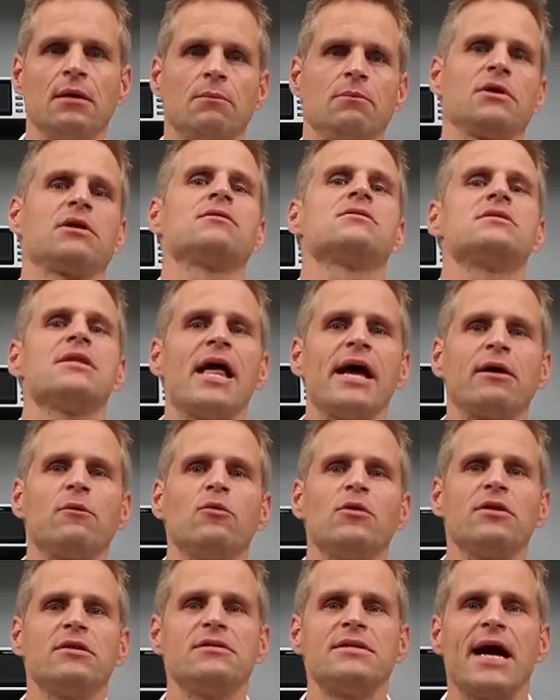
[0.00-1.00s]
Because like
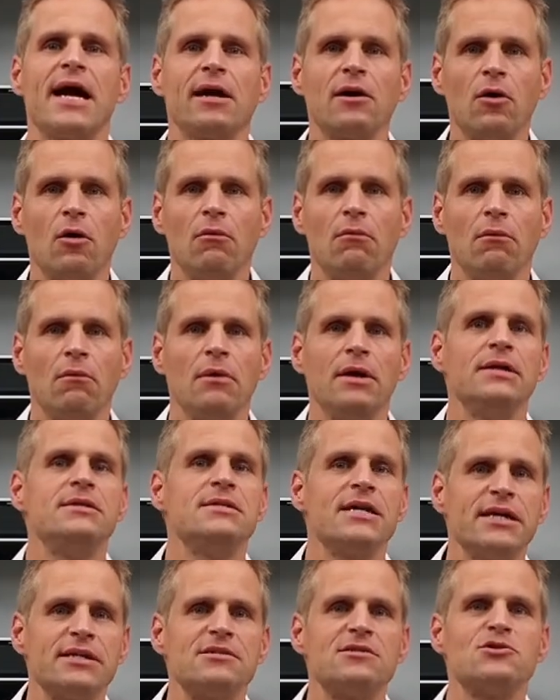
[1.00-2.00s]
with the tango, it
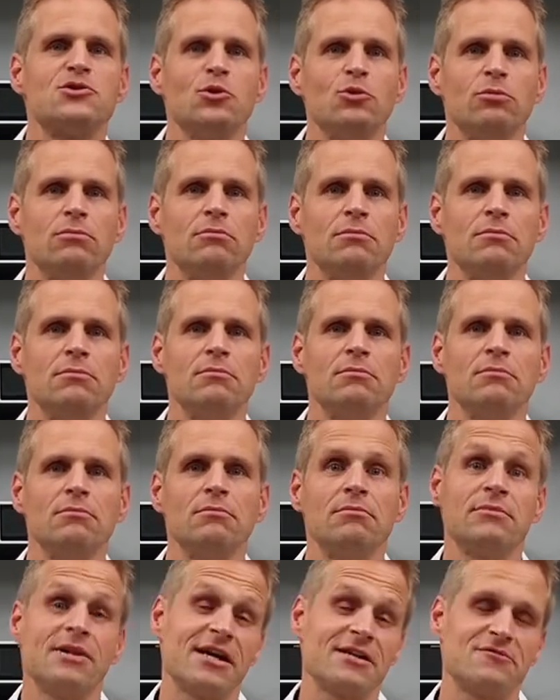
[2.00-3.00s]
takes two.
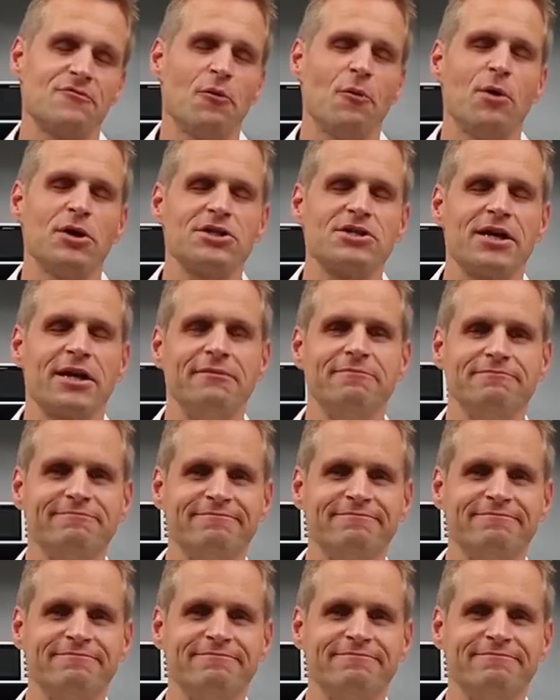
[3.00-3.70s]
Thanks for watching.